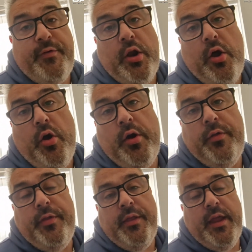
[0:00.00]

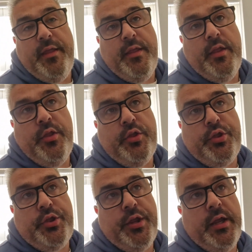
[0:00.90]
along,
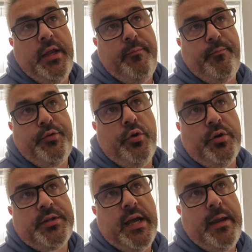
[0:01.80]
the
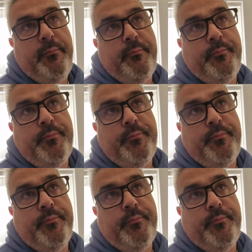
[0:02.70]
duct tape,